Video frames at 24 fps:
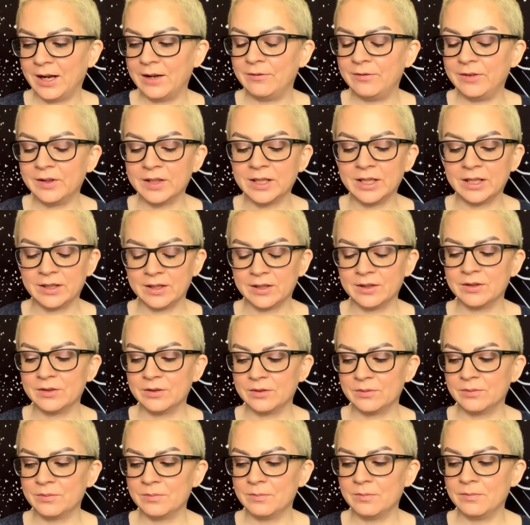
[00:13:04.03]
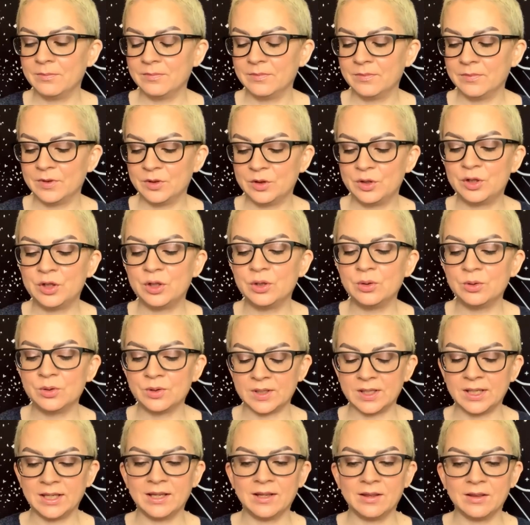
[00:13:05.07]
feel like Uh,
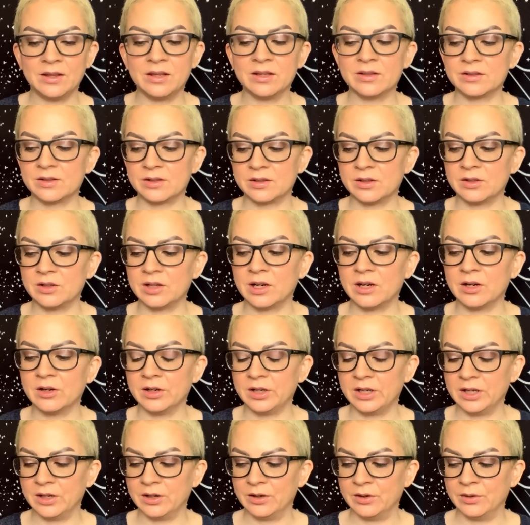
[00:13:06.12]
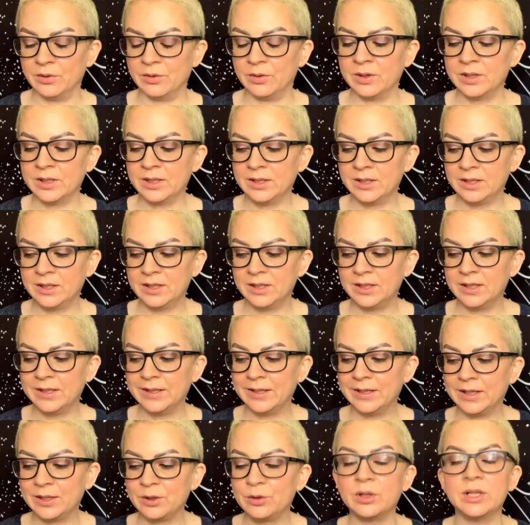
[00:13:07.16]
choosing in this scenario
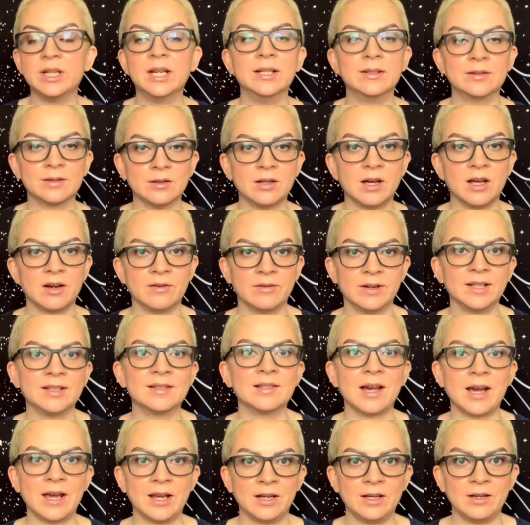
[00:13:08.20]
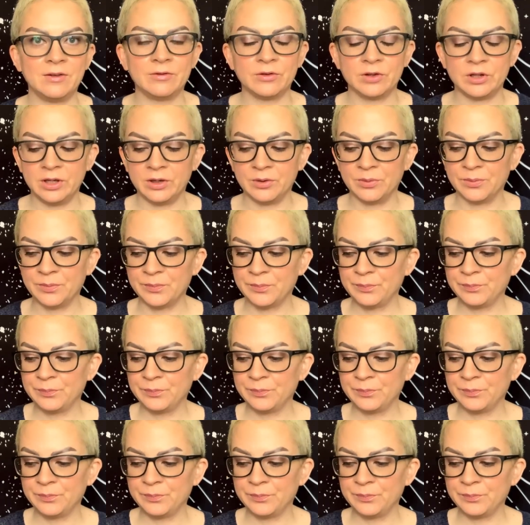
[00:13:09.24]
creates a lot of anxiety for you.